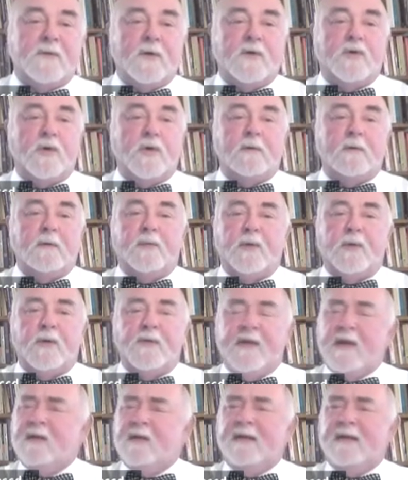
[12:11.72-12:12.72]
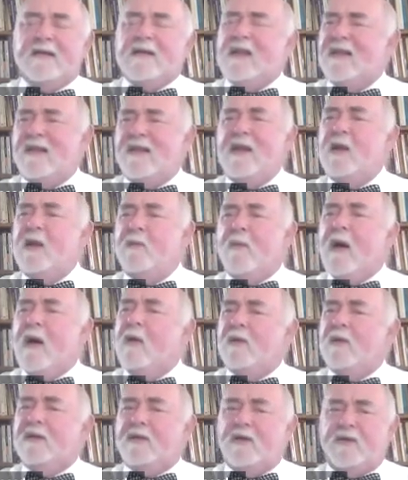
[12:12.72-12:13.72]
a court reporter, they don't need to think about
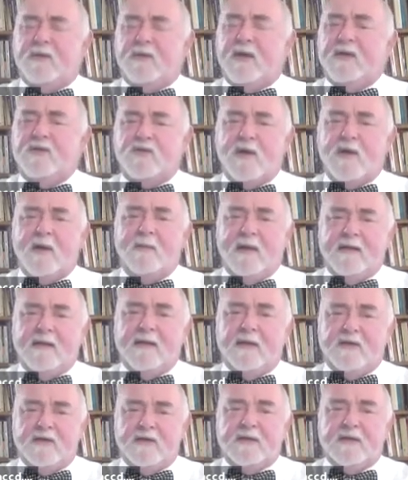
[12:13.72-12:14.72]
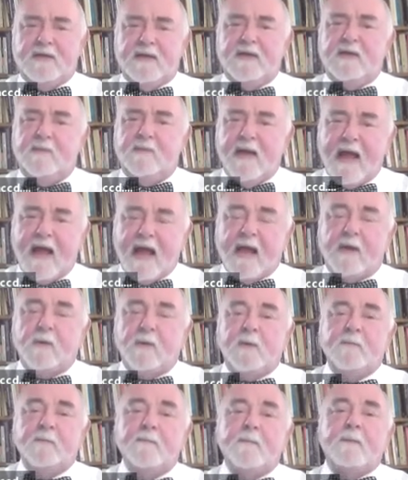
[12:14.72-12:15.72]
what they're transcribing. They just need to be
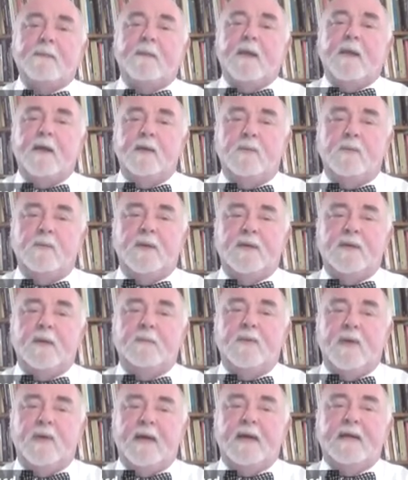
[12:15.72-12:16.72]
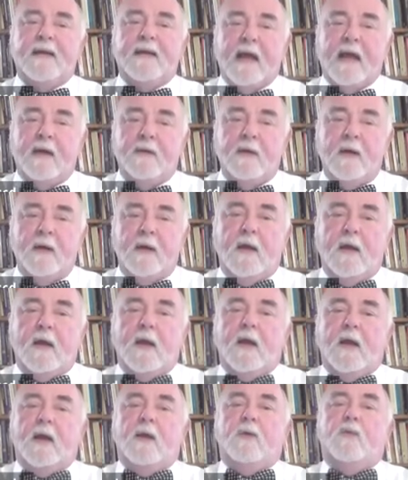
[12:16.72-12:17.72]
accurate in what they're putting down.
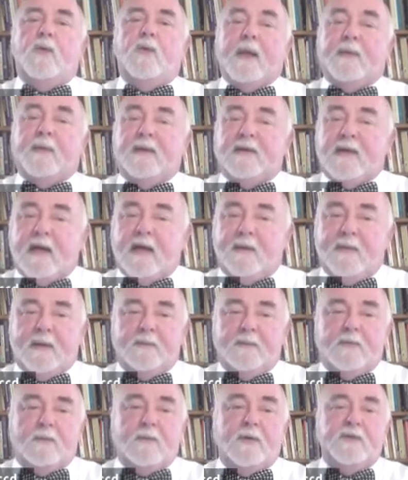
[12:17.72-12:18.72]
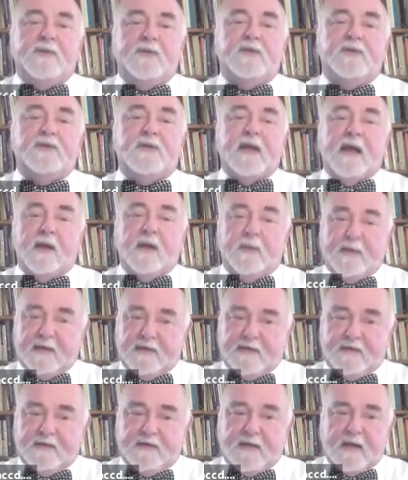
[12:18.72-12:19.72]
Rapid typing promotes
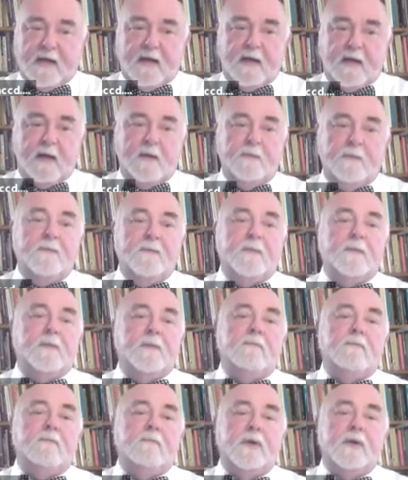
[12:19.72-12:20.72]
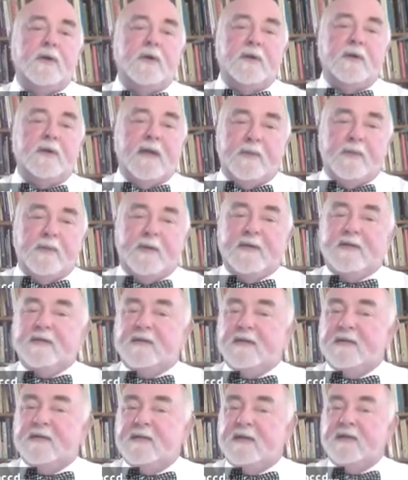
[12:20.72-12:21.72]
shallowness. Um, Mueller elaborates
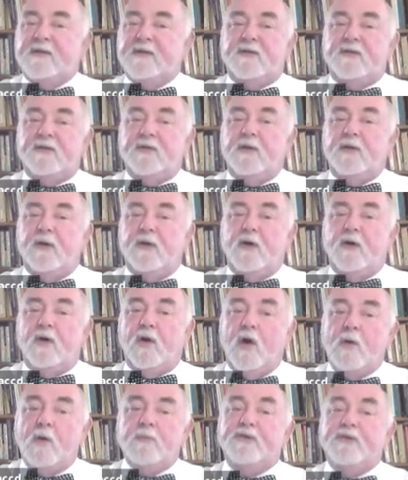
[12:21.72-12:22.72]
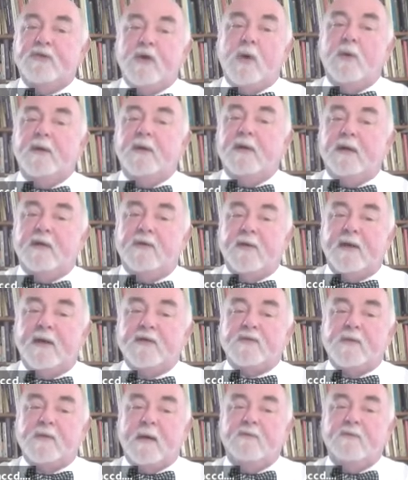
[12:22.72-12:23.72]
that since uh, almost no one can
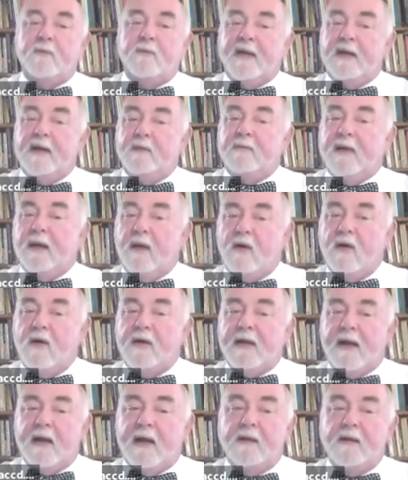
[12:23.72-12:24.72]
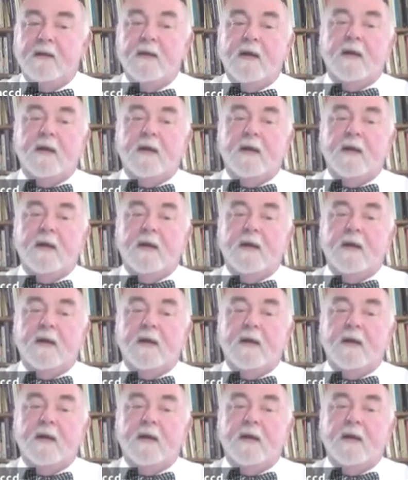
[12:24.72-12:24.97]
transcribe verbatim by longhand,